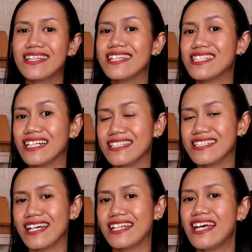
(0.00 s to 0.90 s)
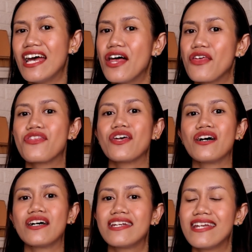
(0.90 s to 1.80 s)
deducted
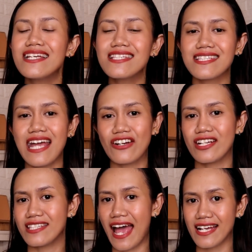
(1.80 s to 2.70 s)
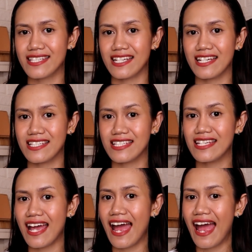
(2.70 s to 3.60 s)
the necessary
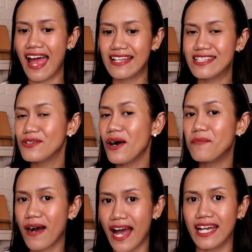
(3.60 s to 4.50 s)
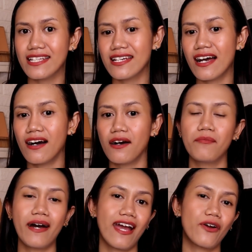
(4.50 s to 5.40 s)
taxes to abide uh,
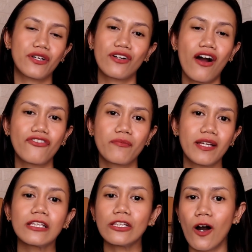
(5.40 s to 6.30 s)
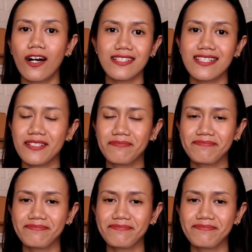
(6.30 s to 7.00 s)
by our government laws.